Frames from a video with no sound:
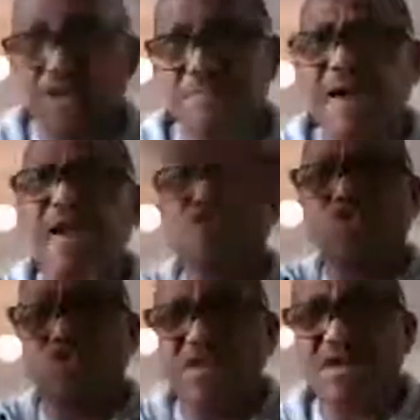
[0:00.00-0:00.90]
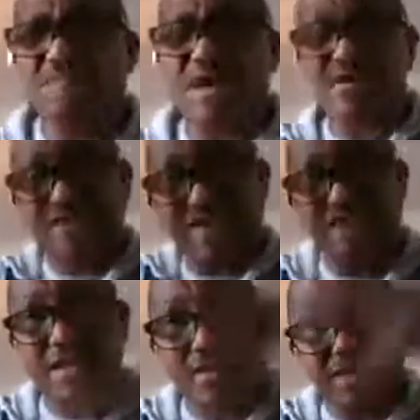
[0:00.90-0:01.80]
kickback, and other kickback.
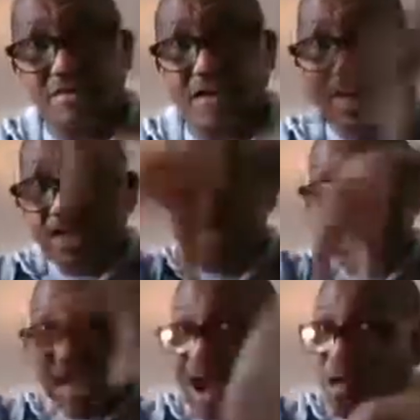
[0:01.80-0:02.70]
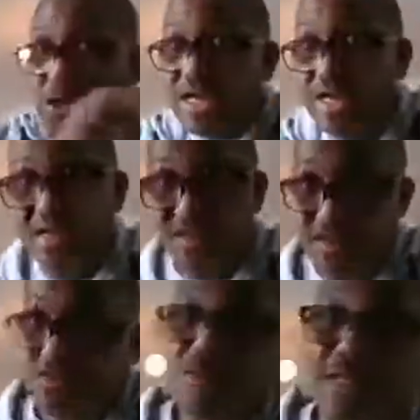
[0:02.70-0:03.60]
That's how he gets
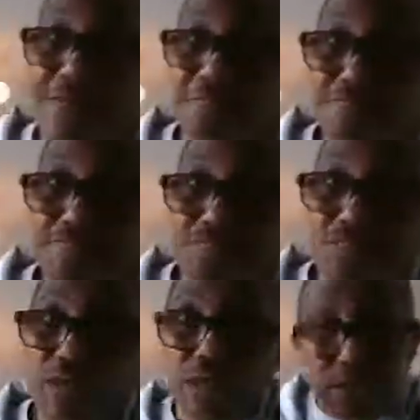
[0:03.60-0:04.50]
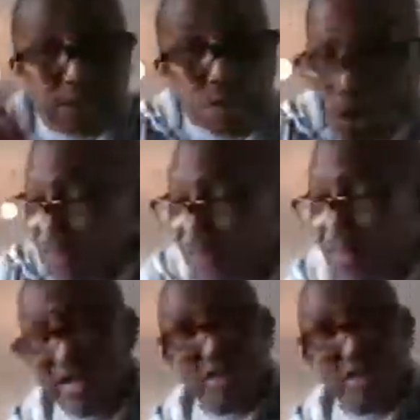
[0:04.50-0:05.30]
this money. The other thing